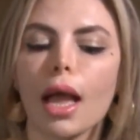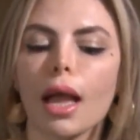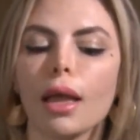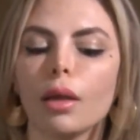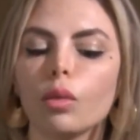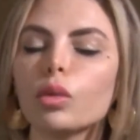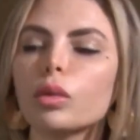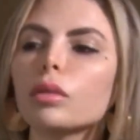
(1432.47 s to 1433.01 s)

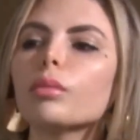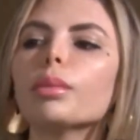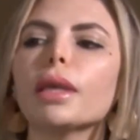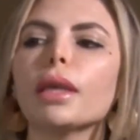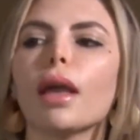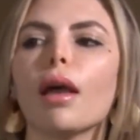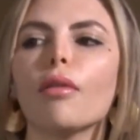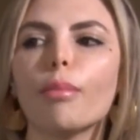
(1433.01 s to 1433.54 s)
it will
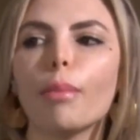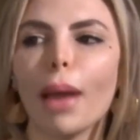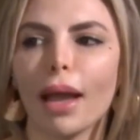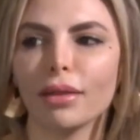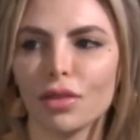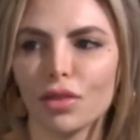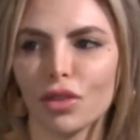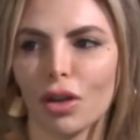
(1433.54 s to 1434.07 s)
be a
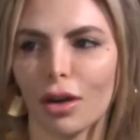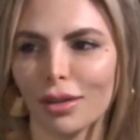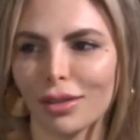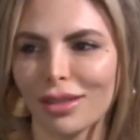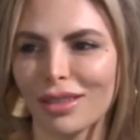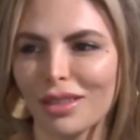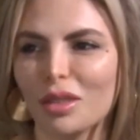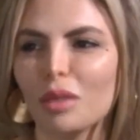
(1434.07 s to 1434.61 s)
bad
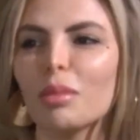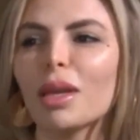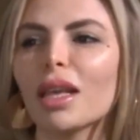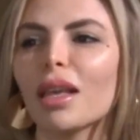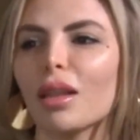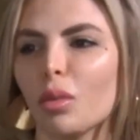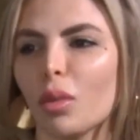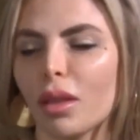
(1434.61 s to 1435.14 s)
start to
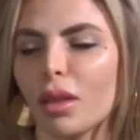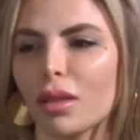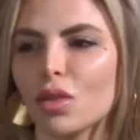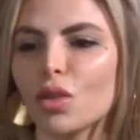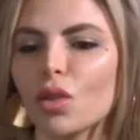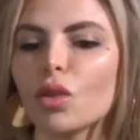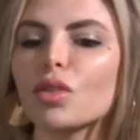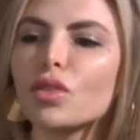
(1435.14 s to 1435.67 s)
begin with.
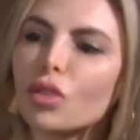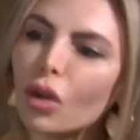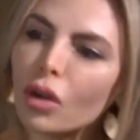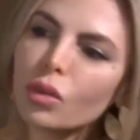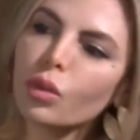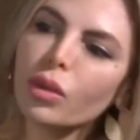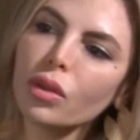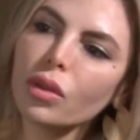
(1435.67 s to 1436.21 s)
So you
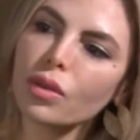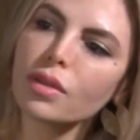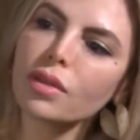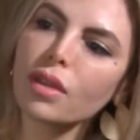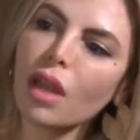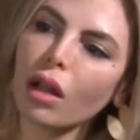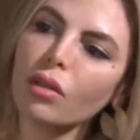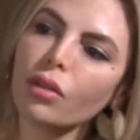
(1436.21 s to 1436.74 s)
start with
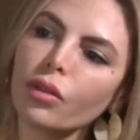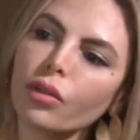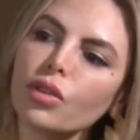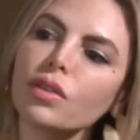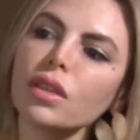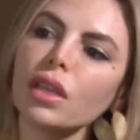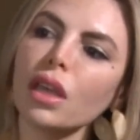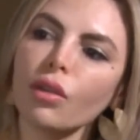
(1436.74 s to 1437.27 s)
yourself to
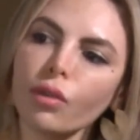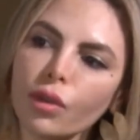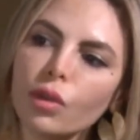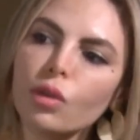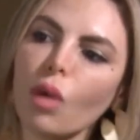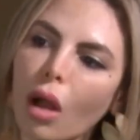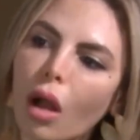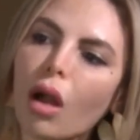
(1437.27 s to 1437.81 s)
see if
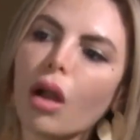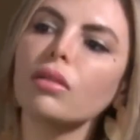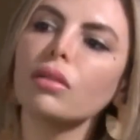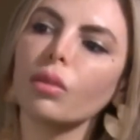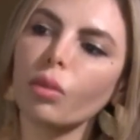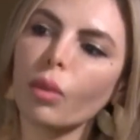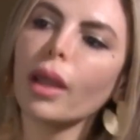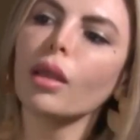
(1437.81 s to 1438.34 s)
you are
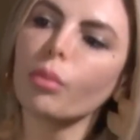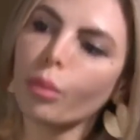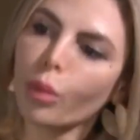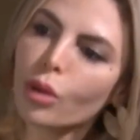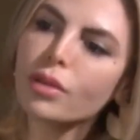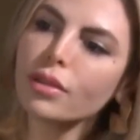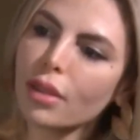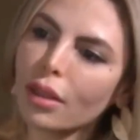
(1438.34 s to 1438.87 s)
the right
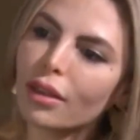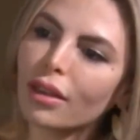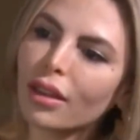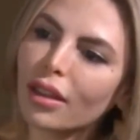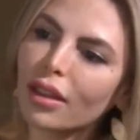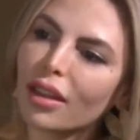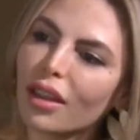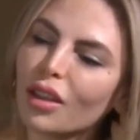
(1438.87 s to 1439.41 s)
person
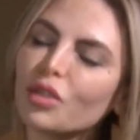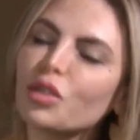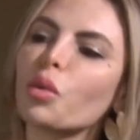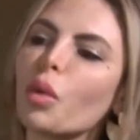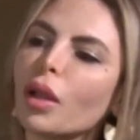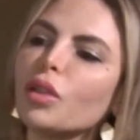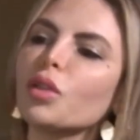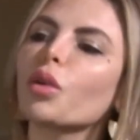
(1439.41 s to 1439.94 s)
to
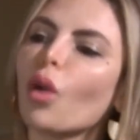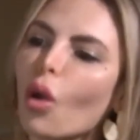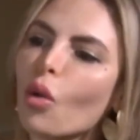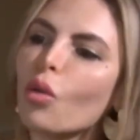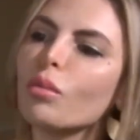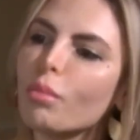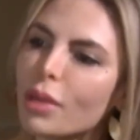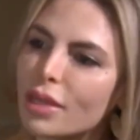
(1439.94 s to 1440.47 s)
run your
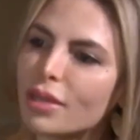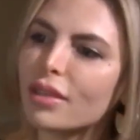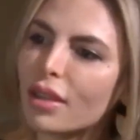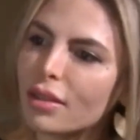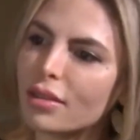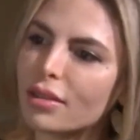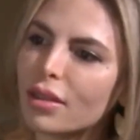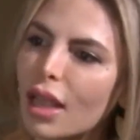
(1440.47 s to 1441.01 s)
own
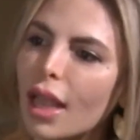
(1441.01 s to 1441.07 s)
business,